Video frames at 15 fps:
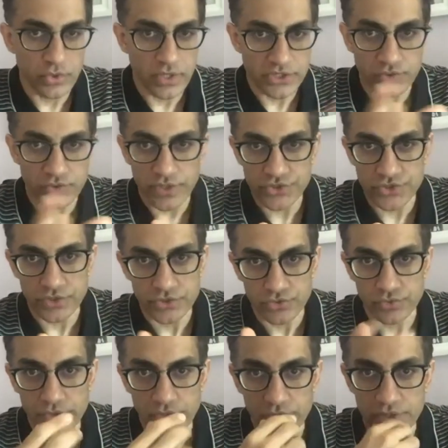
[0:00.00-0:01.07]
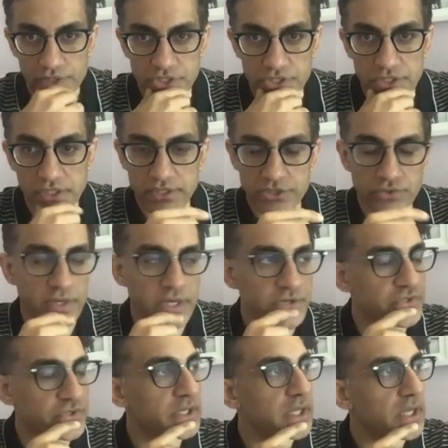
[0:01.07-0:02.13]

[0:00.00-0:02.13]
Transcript: education to, digital education.